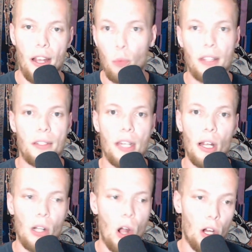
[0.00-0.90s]
And with
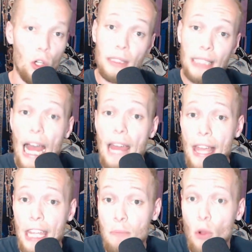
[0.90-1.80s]
Derek Carr, who is a guy
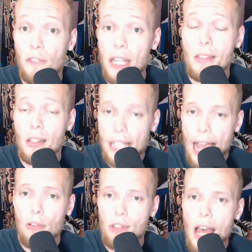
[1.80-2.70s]
that can move decently
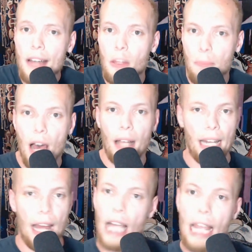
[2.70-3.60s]
outside of the
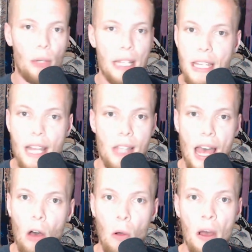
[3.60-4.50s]
pocket, I like when he gets
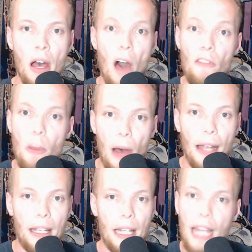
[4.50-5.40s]
out of the
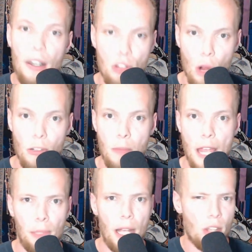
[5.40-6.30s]
pocket and kind of start to
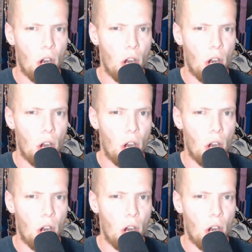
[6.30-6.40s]
make plays.